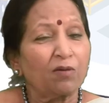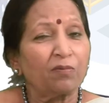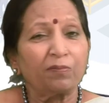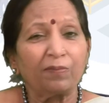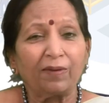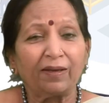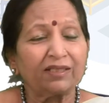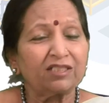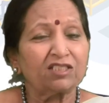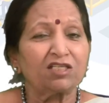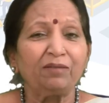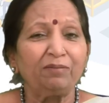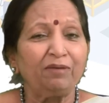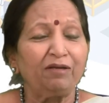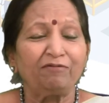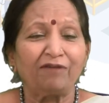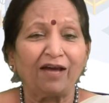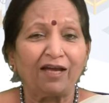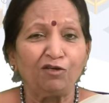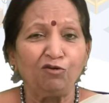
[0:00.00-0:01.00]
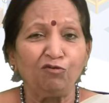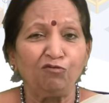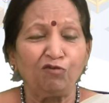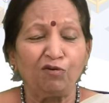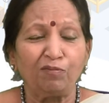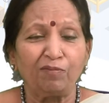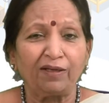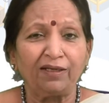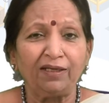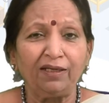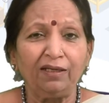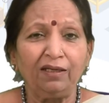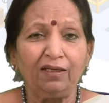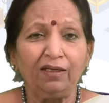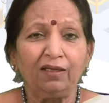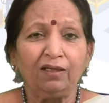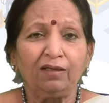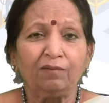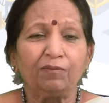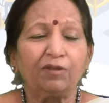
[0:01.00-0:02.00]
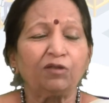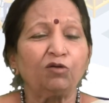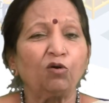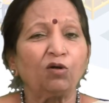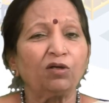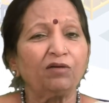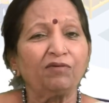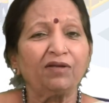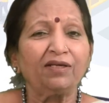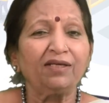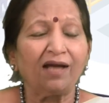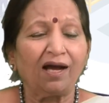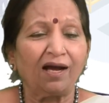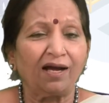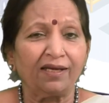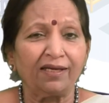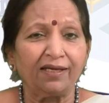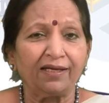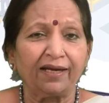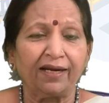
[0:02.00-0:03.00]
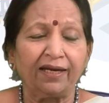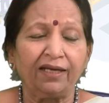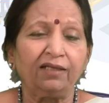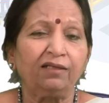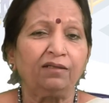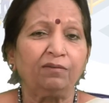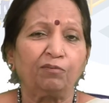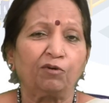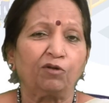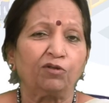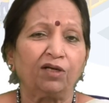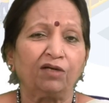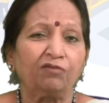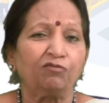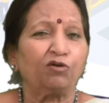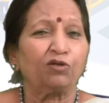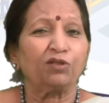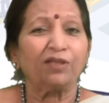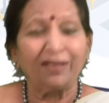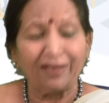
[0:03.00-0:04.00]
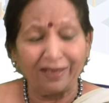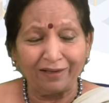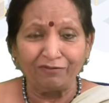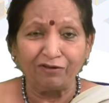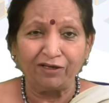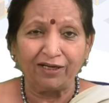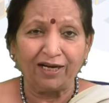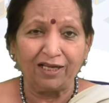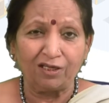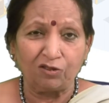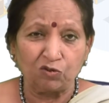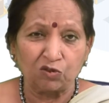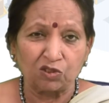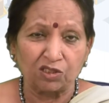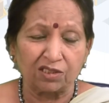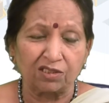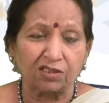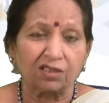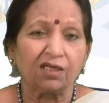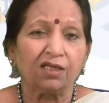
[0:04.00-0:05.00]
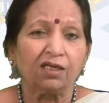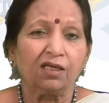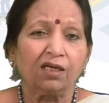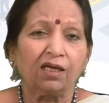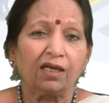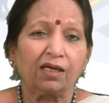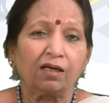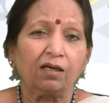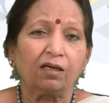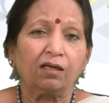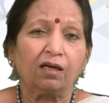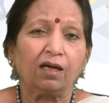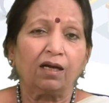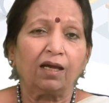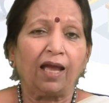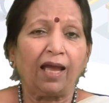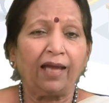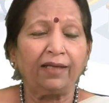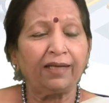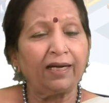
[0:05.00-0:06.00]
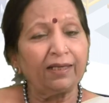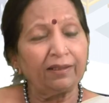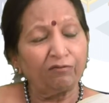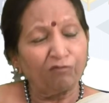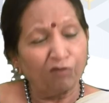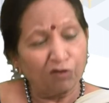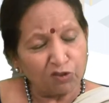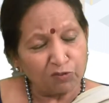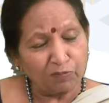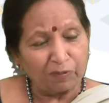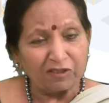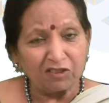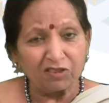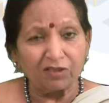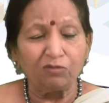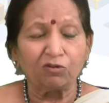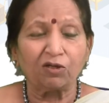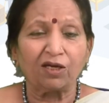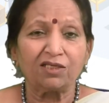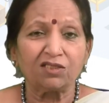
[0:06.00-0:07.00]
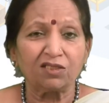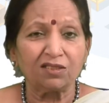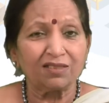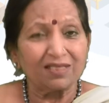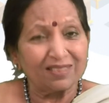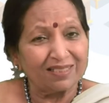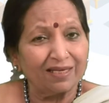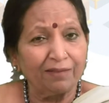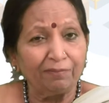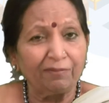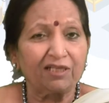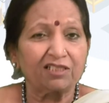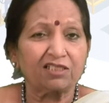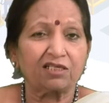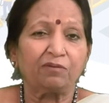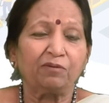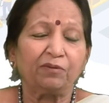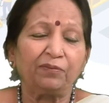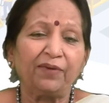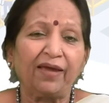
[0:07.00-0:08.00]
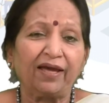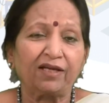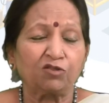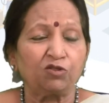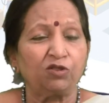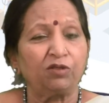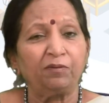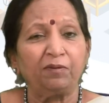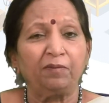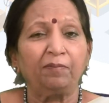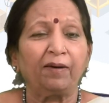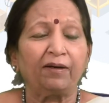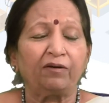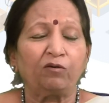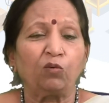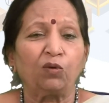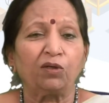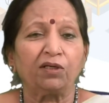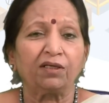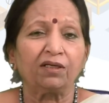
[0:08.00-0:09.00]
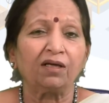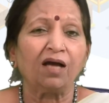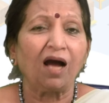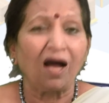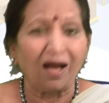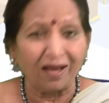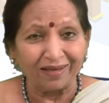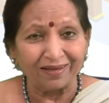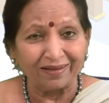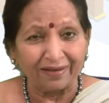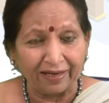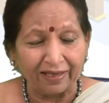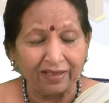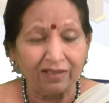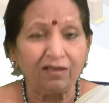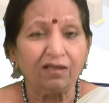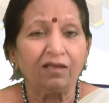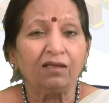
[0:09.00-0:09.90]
extremely value for money, but not a very high grade product for their everyday usage. And for special occasions, the same customer may actually be wanting a high grade